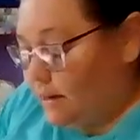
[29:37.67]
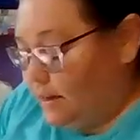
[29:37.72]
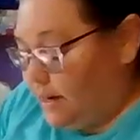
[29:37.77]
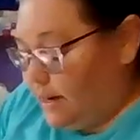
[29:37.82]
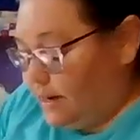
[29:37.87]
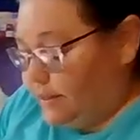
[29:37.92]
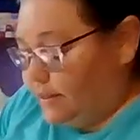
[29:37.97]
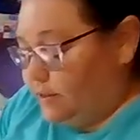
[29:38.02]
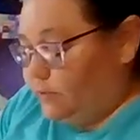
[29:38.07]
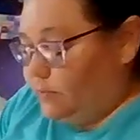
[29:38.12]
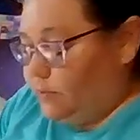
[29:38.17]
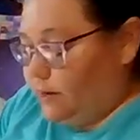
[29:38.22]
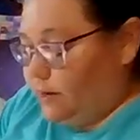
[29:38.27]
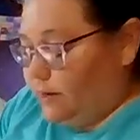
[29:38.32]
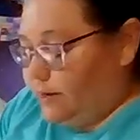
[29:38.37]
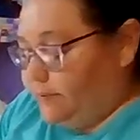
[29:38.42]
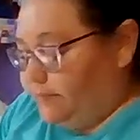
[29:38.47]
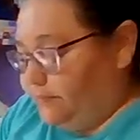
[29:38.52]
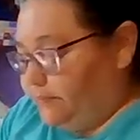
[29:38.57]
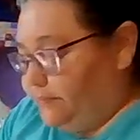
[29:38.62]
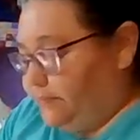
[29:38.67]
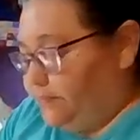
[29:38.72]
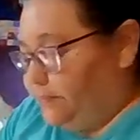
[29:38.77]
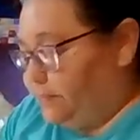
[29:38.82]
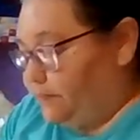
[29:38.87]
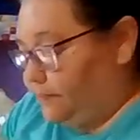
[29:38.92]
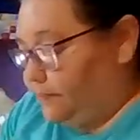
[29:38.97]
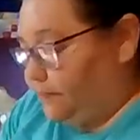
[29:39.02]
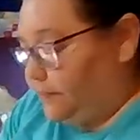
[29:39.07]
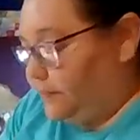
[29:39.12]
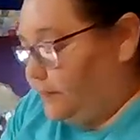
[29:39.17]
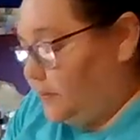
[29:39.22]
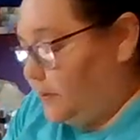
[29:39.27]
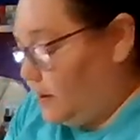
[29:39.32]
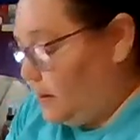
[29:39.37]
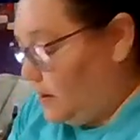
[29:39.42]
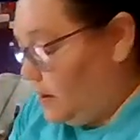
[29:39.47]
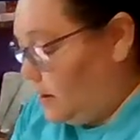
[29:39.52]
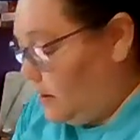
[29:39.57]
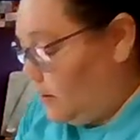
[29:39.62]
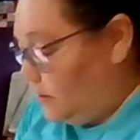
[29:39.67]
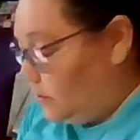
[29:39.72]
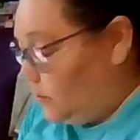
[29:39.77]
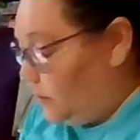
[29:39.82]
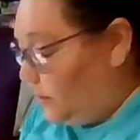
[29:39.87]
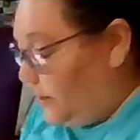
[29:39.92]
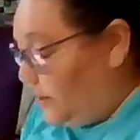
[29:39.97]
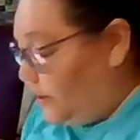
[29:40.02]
Next one. There's